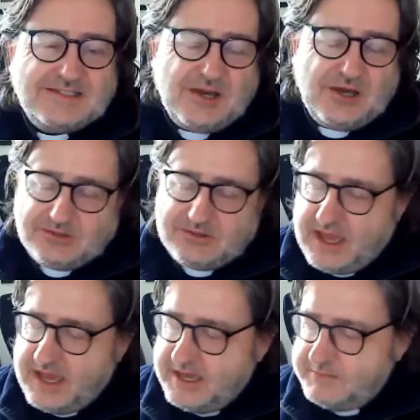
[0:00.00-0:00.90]
so,
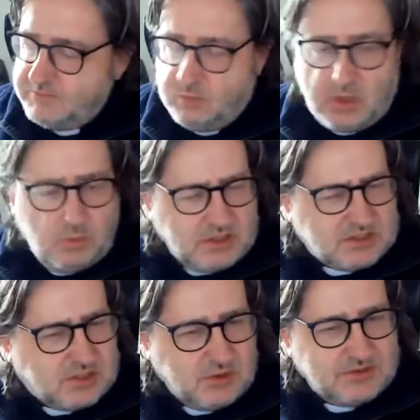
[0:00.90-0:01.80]
what
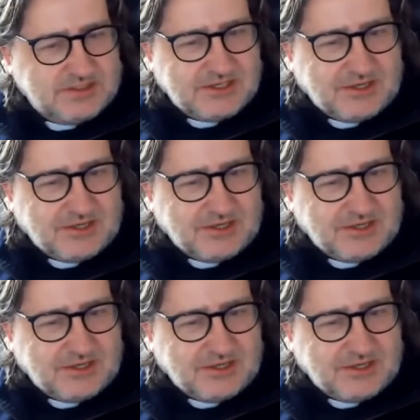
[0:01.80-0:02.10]
school did you